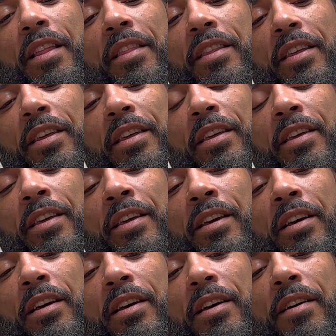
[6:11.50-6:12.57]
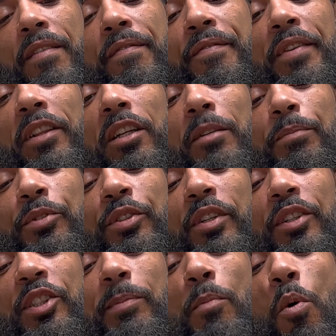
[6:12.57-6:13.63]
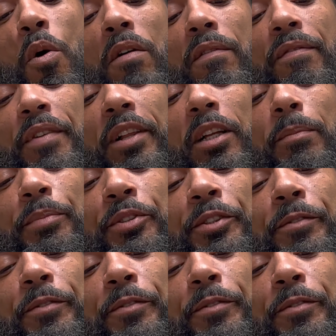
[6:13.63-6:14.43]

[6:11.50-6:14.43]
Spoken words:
the Phillips, small Phillips.